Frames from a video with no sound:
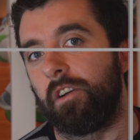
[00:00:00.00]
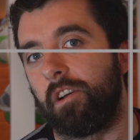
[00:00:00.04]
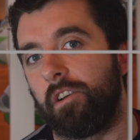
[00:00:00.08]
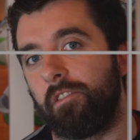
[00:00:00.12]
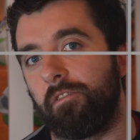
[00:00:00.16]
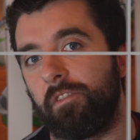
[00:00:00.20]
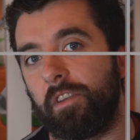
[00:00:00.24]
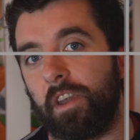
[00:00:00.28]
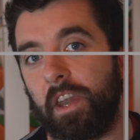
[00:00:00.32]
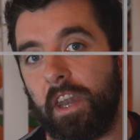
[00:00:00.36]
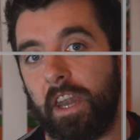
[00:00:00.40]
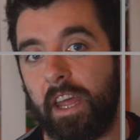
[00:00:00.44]

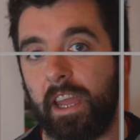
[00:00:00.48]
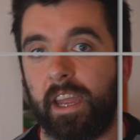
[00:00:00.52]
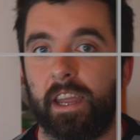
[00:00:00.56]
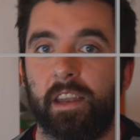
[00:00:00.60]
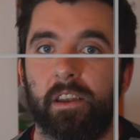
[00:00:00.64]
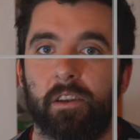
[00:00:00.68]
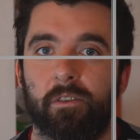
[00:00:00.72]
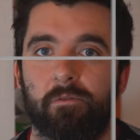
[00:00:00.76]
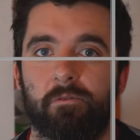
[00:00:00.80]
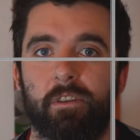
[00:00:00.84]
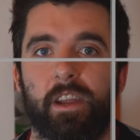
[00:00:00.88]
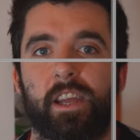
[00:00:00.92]
of
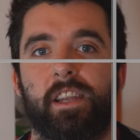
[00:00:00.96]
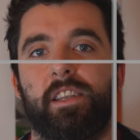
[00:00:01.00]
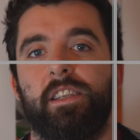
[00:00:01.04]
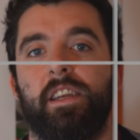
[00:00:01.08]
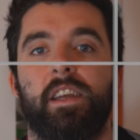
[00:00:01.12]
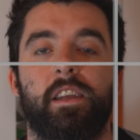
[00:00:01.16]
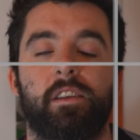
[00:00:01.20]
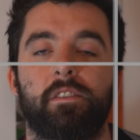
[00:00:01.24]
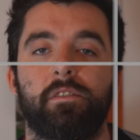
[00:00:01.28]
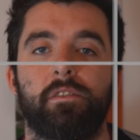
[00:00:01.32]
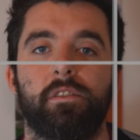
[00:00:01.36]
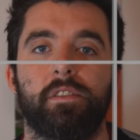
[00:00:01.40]
nine
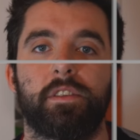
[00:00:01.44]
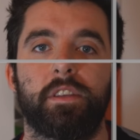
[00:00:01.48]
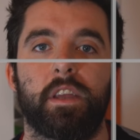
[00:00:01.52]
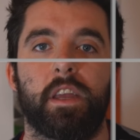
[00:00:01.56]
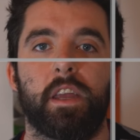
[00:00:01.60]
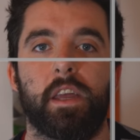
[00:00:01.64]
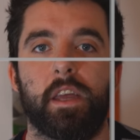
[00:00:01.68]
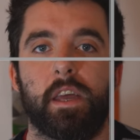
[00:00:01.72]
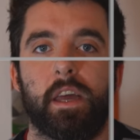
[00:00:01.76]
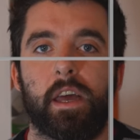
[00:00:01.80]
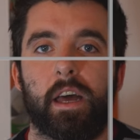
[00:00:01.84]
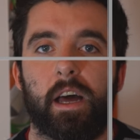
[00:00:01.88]
rectangles.
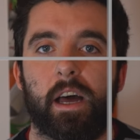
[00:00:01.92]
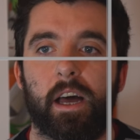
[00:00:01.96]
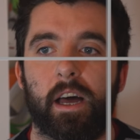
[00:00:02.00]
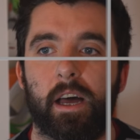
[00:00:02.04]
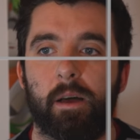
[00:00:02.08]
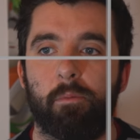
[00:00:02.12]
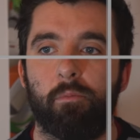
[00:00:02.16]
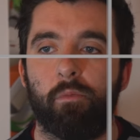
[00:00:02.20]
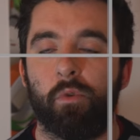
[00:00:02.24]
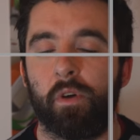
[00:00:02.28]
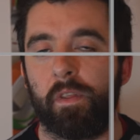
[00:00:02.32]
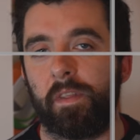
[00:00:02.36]

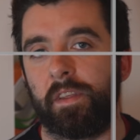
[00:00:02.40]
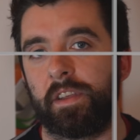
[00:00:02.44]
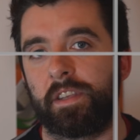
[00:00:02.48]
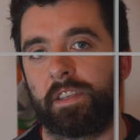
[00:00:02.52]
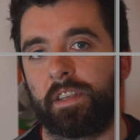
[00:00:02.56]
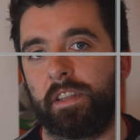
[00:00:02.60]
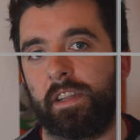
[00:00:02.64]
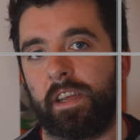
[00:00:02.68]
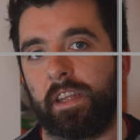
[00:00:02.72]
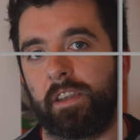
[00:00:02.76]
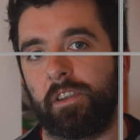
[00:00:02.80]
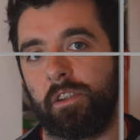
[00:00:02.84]
Um, what this
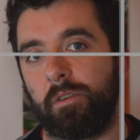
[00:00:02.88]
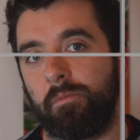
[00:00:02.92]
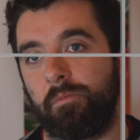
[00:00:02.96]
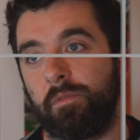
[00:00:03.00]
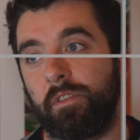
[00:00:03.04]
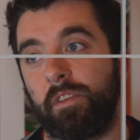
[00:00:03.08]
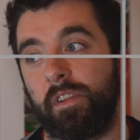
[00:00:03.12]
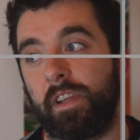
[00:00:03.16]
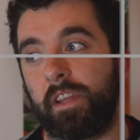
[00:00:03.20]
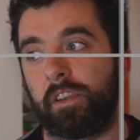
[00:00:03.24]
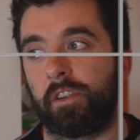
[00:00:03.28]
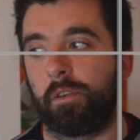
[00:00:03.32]
will end up,
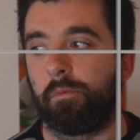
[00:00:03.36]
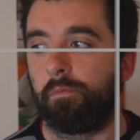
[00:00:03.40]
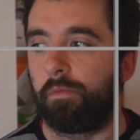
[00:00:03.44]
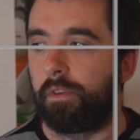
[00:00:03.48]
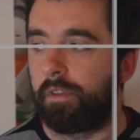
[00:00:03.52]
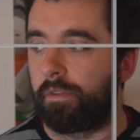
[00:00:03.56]
you'll end up